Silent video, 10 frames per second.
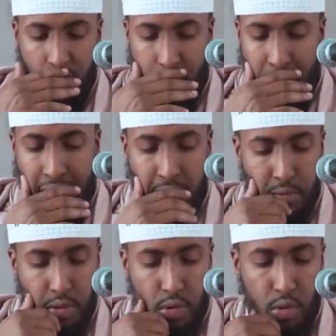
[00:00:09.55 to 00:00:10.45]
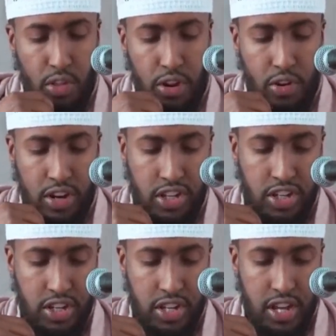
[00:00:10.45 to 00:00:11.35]
overwhelmed with all the
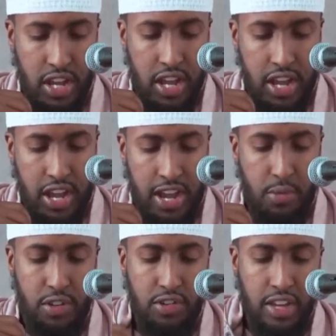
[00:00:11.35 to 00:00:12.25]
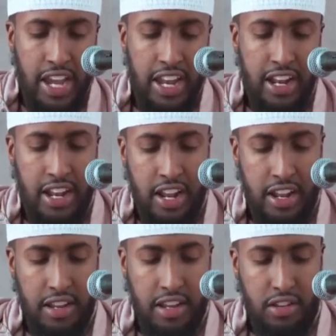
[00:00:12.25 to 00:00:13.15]
knowledge I want to gain and learn.